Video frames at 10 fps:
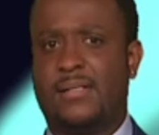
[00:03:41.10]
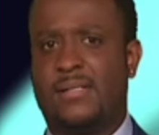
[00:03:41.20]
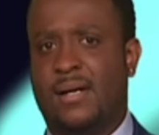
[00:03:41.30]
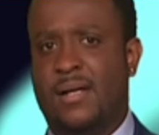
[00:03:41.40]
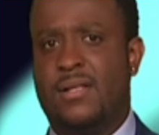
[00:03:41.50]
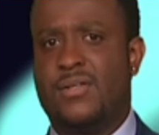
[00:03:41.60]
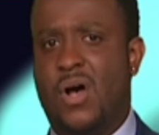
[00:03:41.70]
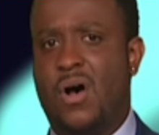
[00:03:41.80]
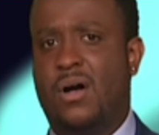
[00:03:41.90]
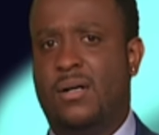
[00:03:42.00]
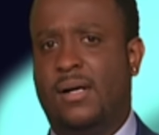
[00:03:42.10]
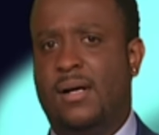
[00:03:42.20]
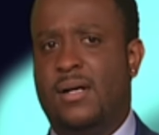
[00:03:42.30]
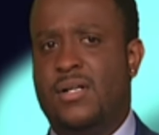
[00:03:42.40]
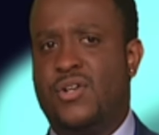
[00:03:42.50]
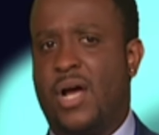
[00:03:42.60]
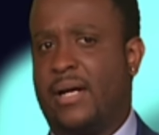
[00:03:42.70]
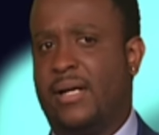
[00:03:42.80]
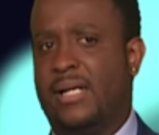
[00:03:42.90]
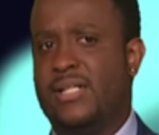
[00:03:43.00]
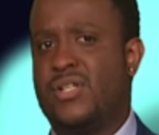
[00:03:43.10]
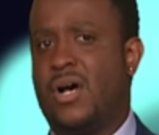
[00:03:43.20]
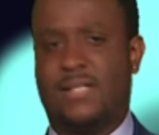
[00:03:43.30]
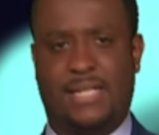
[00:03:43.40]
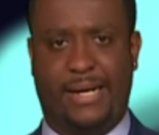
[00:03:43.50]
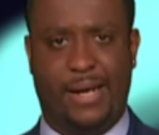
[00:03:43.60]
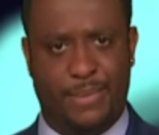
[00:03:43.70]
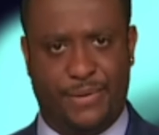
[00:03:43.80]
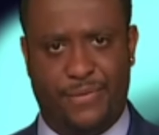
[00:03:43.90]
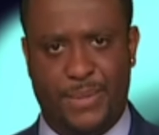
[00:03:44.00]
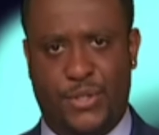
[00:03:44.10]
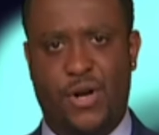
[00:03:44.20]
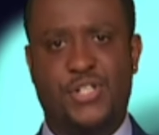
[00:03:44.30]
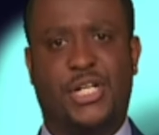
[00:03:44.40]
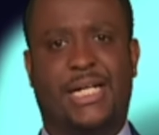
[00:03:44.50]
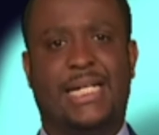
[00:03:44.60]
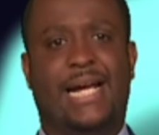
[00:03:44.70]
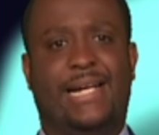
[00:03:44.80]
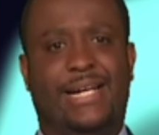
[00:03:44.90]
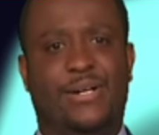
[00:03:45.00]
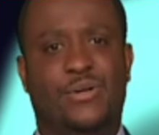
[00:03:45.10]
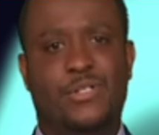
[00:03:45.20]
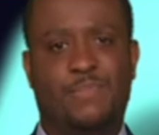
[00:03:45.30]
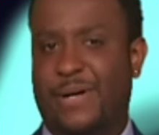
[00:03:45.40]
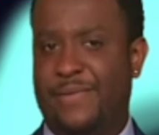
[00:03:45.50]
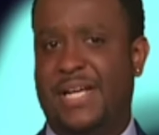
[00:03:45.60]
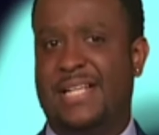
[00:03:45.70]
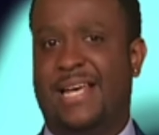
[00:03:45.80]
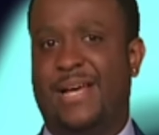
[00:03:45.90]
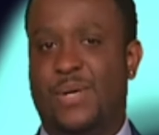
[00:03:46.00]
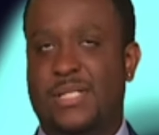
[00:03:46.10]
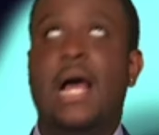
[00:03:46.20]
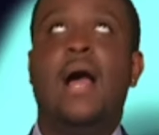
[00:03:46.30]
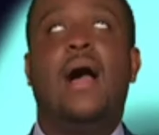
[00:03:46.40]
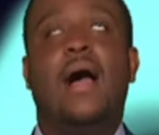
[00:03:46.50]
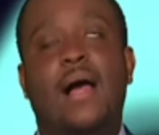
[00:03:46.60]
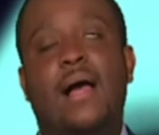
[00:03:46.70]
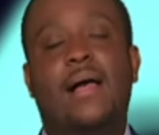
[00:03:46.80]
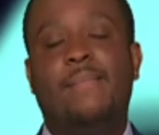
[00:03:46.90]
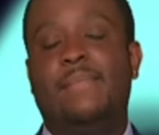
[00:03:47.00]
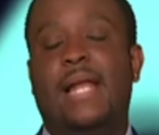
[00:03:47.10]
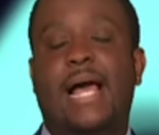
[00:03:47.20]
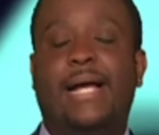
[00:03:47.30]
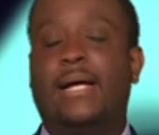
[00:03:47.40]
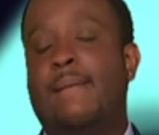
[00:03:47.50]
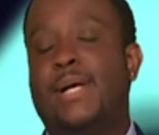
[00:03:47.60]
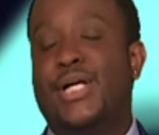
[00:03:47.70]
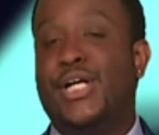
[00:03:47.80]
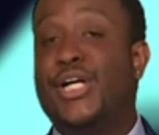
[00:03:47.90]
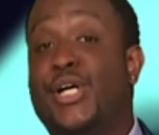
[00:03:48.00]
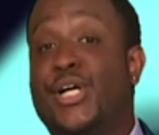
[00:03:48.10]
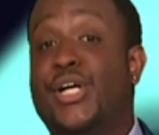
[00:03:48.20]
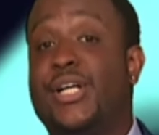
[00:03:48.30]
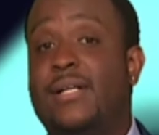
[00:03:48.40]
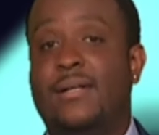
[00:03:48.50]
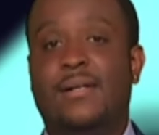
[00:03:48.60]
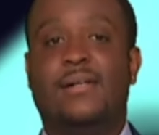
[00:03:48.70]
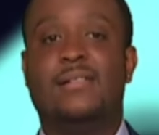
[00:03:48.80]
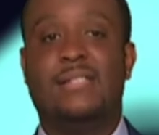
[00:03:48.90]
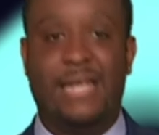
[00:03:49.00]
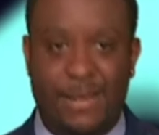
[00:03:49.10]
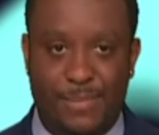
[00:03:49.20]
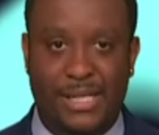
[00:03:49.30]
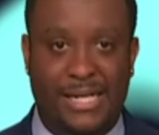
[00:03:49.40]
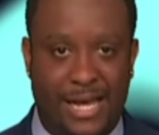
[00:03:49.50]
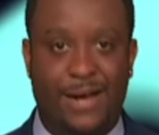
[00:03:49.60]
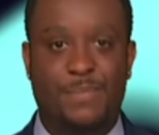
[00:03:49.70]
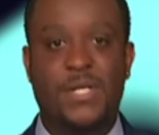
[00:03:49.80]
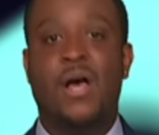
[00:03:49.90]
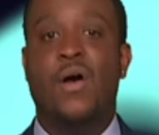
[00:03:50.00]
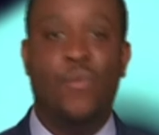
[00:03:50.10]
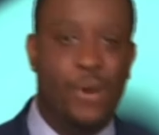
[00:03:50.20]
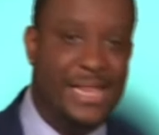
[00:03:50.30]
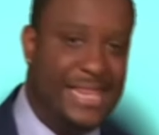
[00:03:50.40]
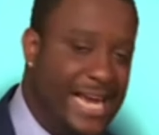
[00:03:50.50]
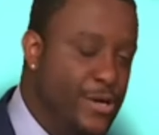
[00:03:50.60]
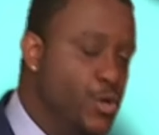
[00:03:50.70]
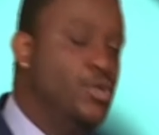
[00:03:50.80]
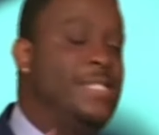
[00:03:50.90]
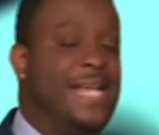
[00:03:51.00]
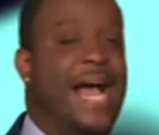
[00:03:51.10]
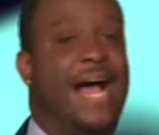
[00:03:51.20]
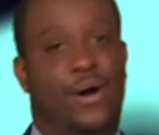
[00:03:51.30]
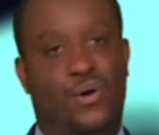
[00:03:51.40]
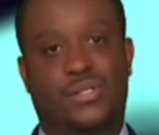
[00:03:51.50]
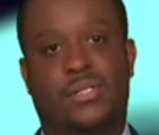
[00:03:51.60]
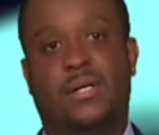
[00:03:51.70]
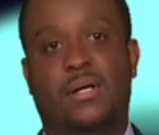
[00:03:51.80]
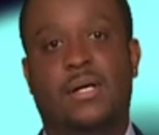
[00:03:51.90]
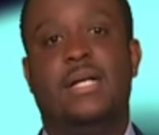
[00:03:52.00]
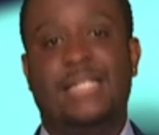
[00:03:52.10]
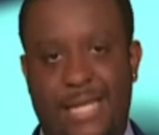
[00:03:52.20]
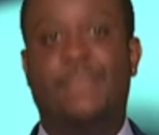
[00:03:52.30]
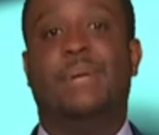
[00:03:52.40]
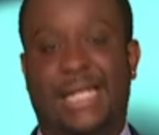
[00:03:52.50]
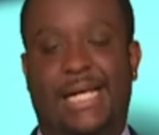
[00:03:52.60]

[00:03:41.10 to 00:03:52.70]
2006. The song? Shockingly saucy, coming from a crunchy Canadian whose previous hit was I'm Like a Bird. Timbaland helped with that new sound,